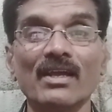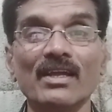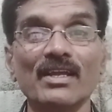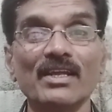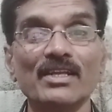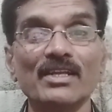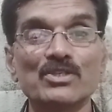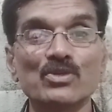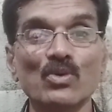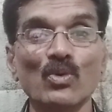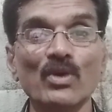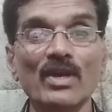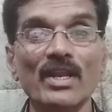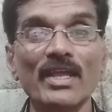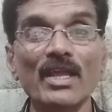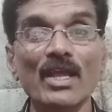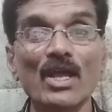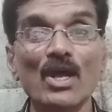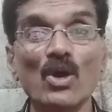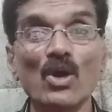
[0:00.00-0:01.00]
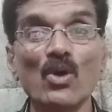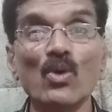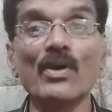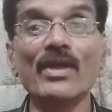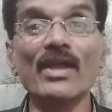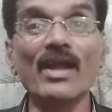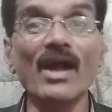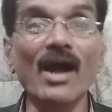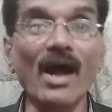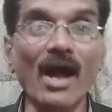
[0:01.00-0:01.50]
It's only
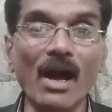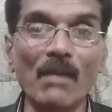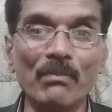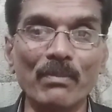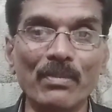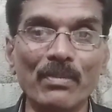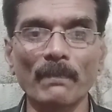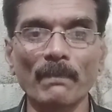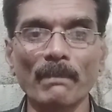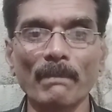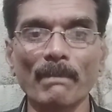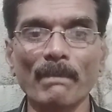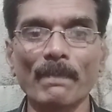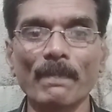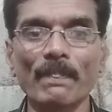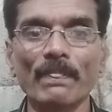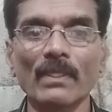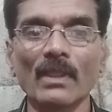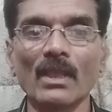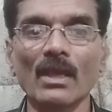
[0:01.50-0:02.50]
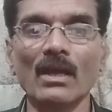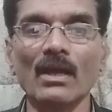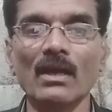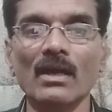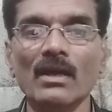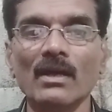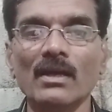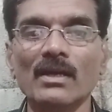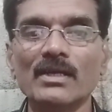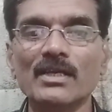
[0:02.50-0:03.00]
going up.
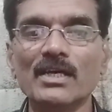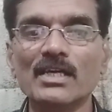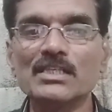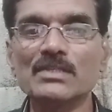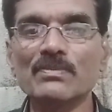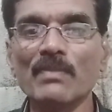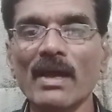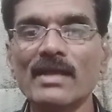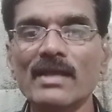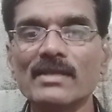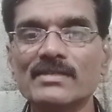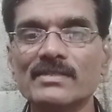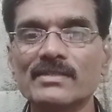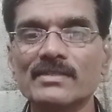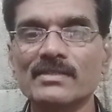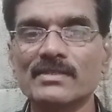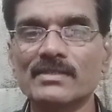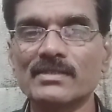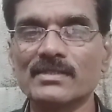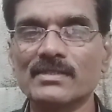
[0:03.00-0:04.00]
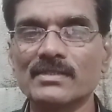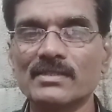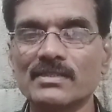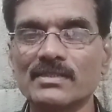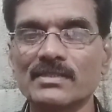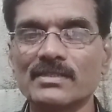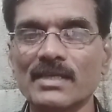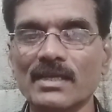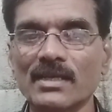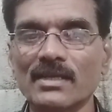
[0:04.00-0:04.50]
Does my
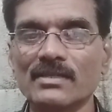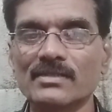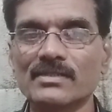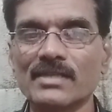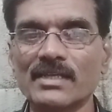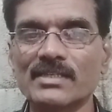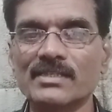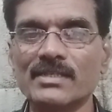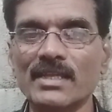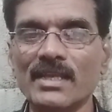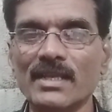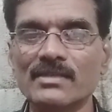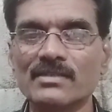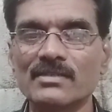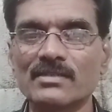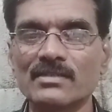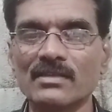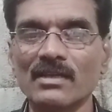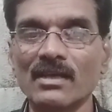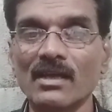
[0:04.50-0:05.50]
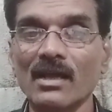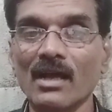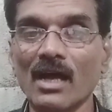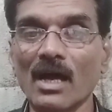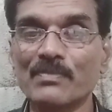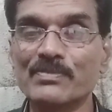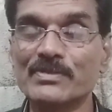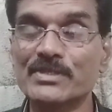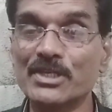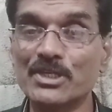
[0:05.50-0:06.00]
sexiness
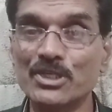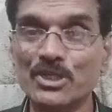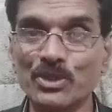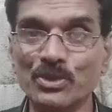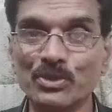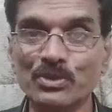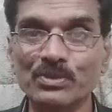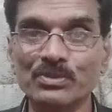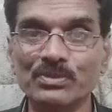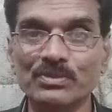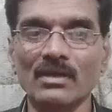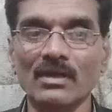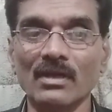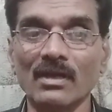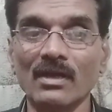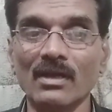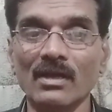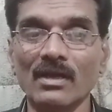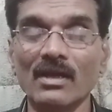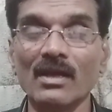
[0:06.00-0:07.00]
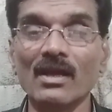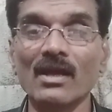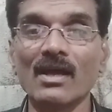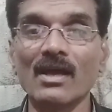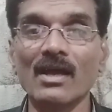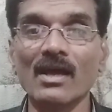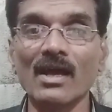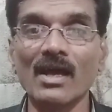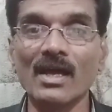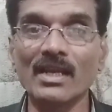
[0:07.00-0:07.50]
upset you?
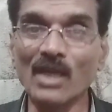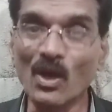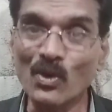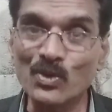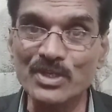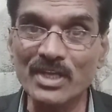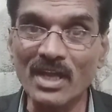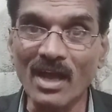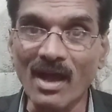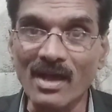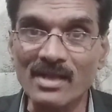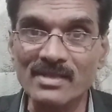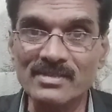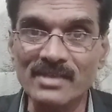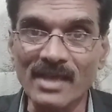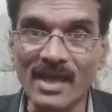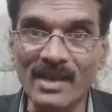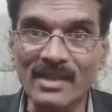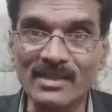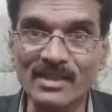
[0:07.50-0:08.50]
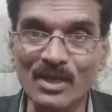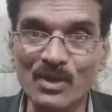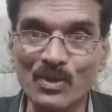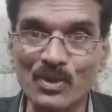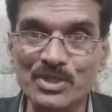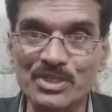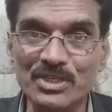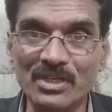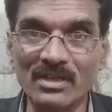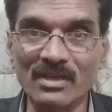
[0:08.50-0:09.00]
Now she asks another
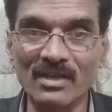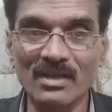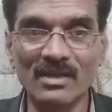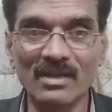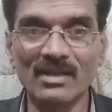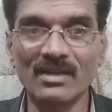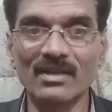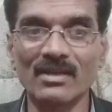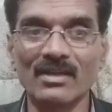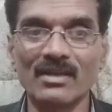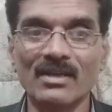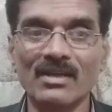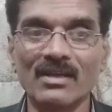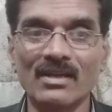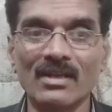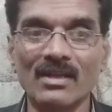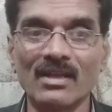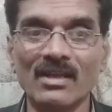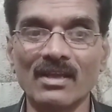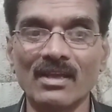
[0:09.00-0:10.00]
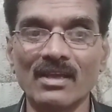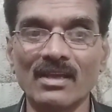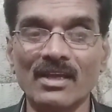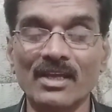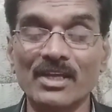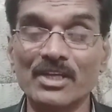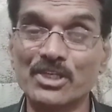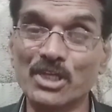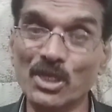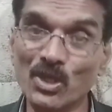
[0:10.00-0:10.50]
question.
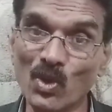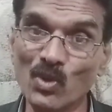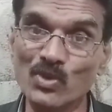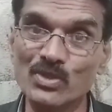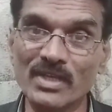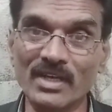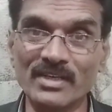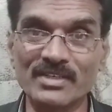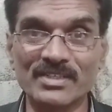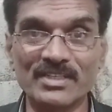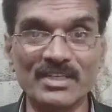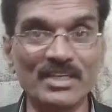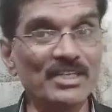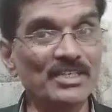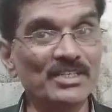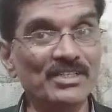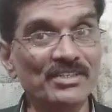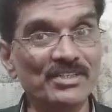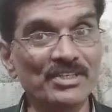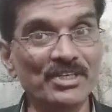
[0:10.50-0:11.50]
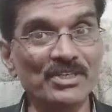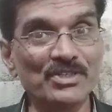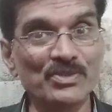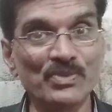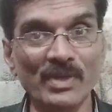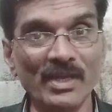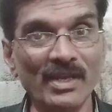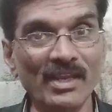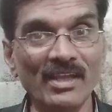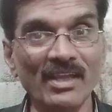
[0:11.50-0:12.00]
She knows that she is
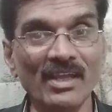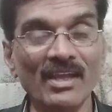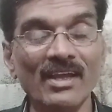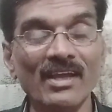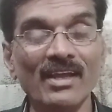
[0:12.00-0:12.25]
very